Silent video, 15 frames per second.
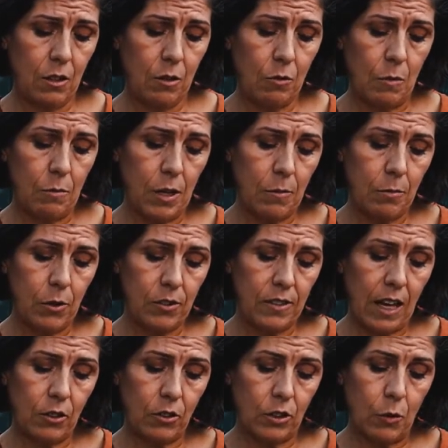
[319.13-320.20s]
When people
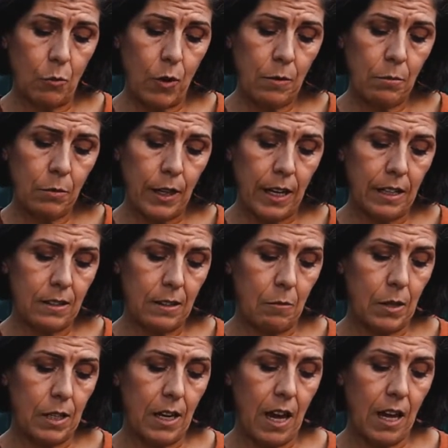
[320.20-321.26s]
settled in one place and
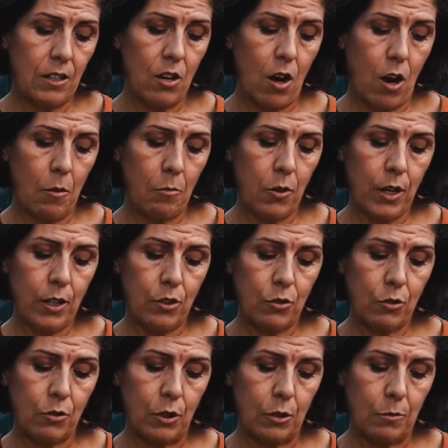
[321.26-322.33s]
began to operate as
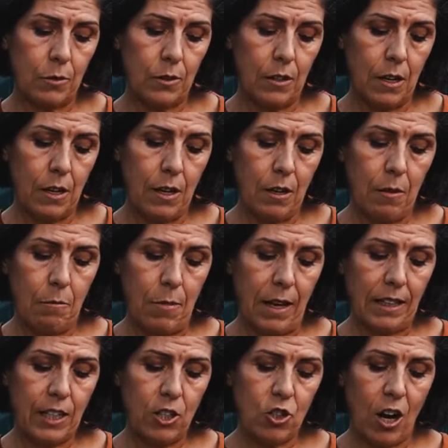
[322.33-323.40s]
groups,
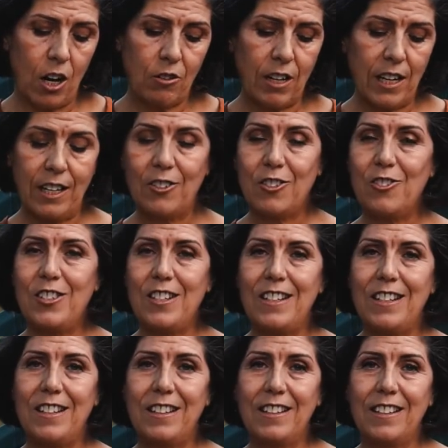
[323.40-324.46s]
belly chakra
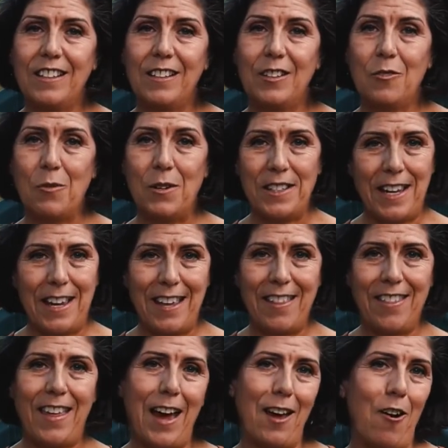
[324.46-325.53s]
energy was
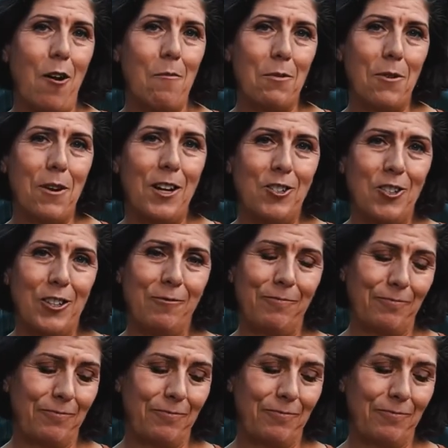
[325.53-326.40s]
in that operation.